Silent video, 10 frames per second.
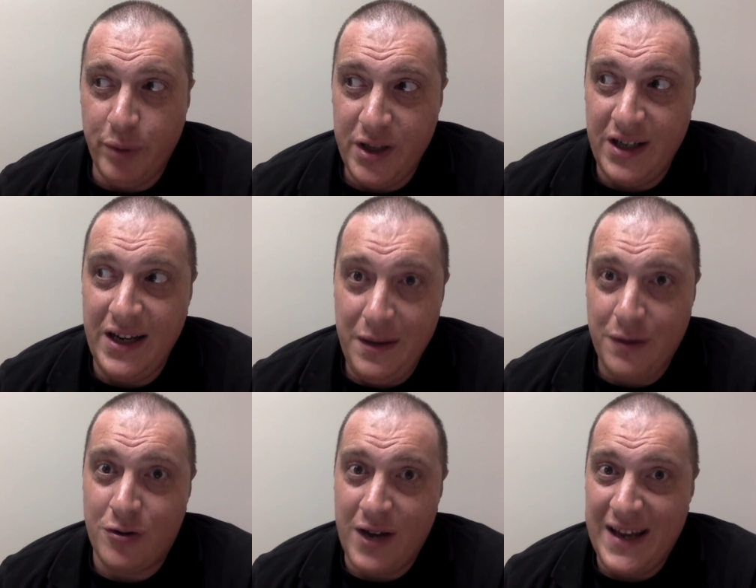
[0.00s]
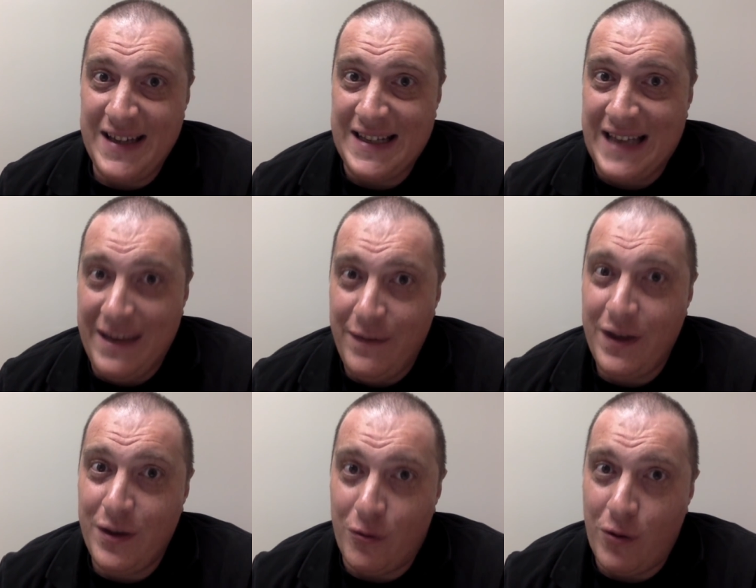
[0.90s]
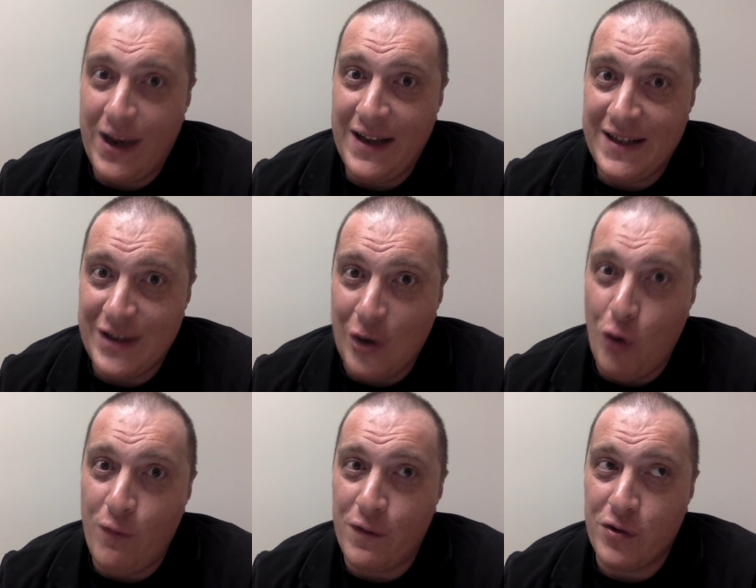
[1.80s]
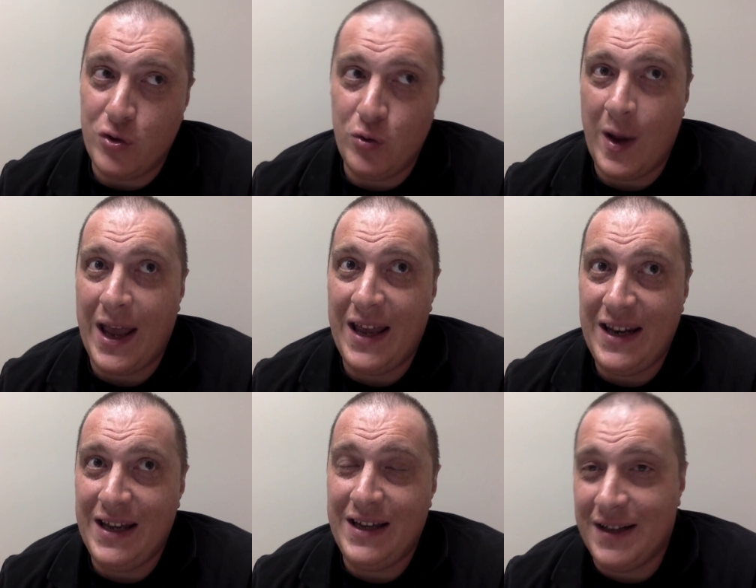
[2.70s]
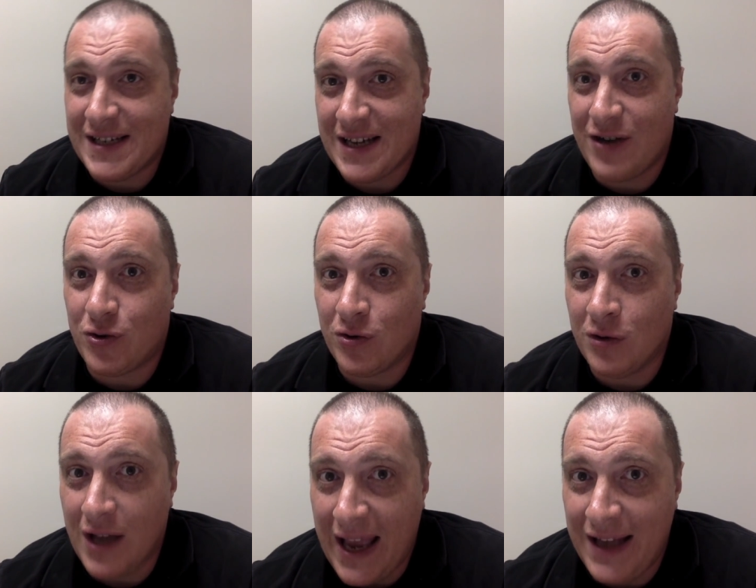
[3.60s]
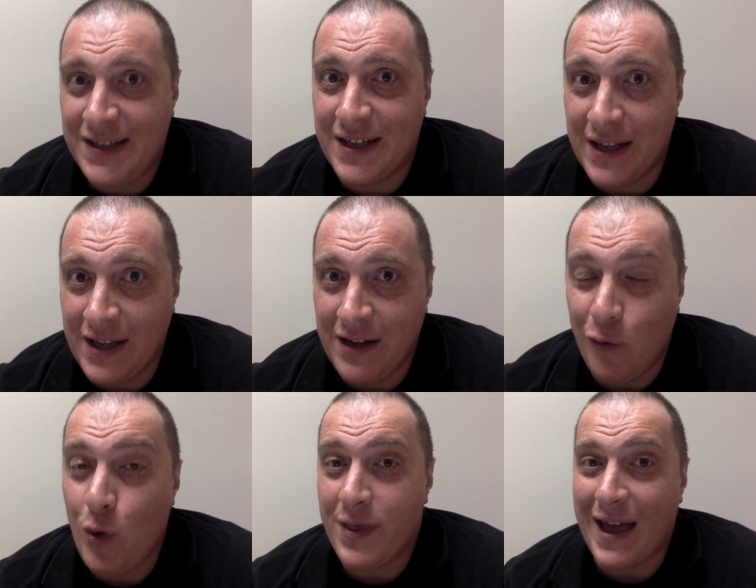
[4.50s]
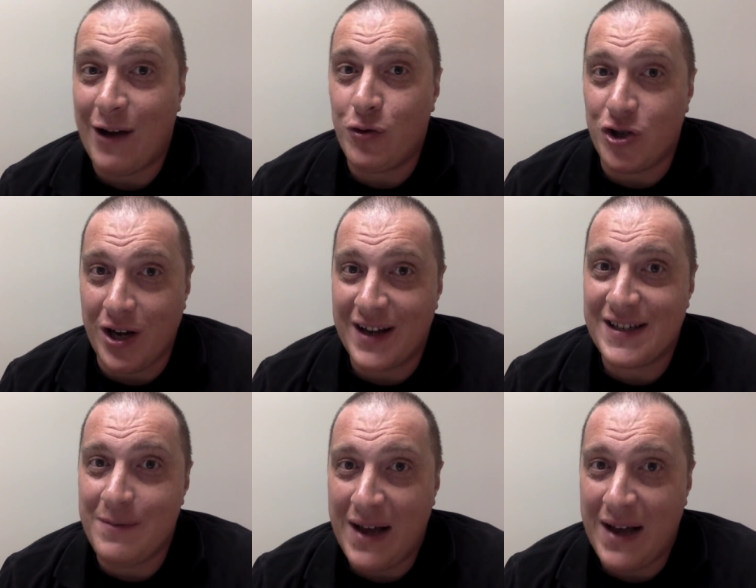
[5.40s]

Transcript: But neither is giving the reins over to any central entity without checks and